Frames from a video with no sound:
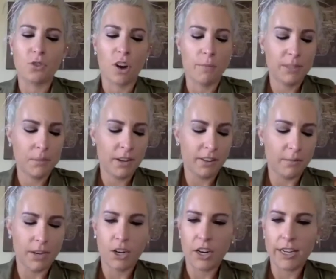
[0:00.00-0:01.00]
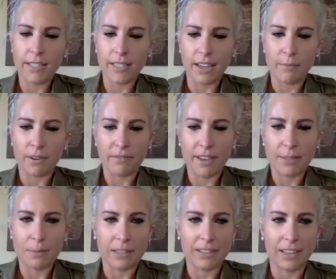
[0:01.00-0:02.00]
Drama's been a little bit crazy up in
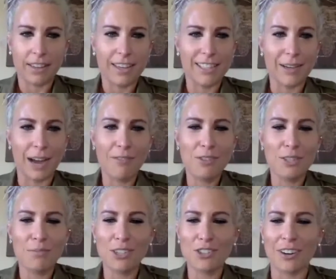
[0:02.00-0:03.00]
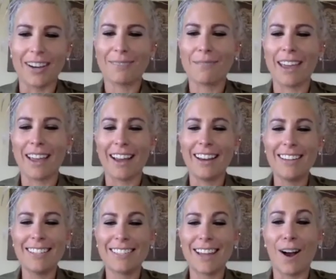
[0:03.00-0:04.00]
Facebook lately, so I've just been trying, like, I need
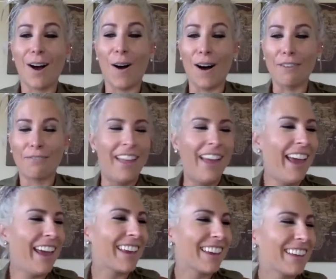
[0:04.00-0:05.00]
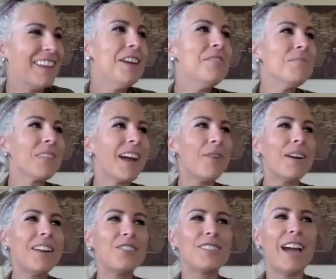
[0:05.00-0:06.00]
to stay off. Like, I
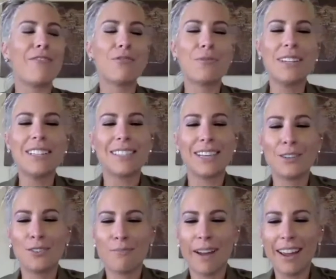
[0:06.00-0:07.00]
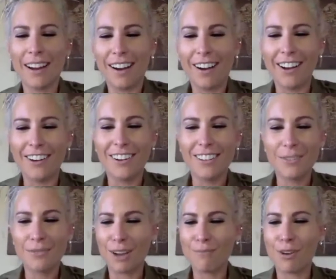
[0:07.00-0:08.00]
want just everyone to sing Kumbaya underneath a
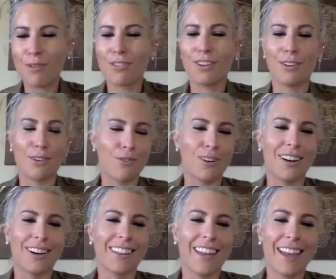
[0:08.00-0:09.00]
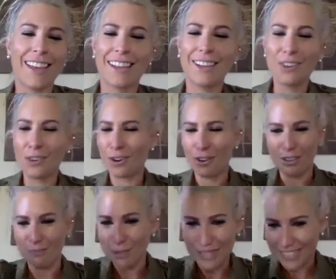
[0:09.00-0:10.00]
rainbow with a unicorn, like a unicorn with
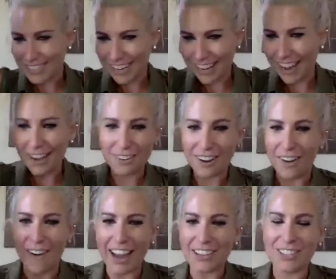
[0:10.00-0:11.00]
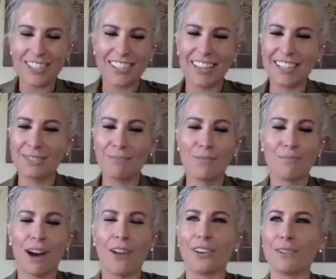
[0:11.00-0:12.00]
a book stuck. I don't know. It's been
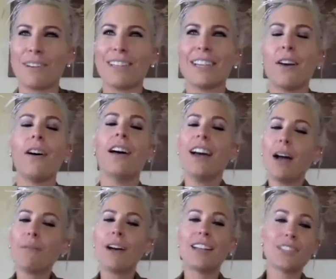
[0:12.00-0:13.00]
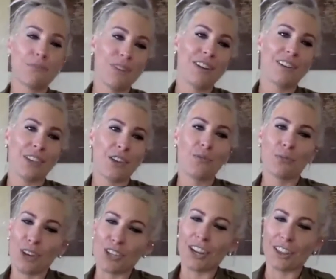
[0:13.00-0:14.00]
bothering me. So I'm glad as a reader that you
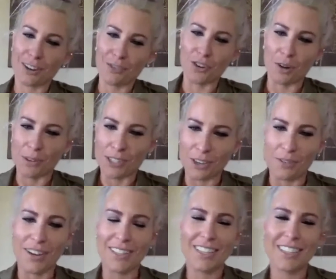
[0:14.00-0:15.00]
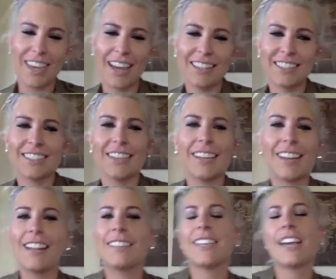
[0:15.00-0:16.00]
appreciate the no drama too, because
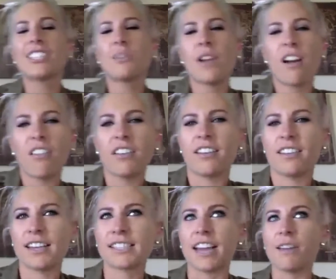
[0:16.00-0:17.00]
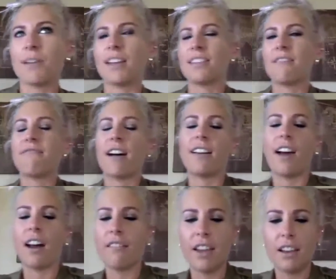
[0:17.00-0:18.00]
it takes away all the excitement and the fun
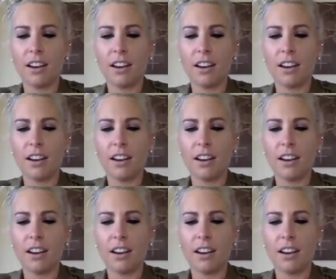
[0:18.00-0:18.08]
out of it,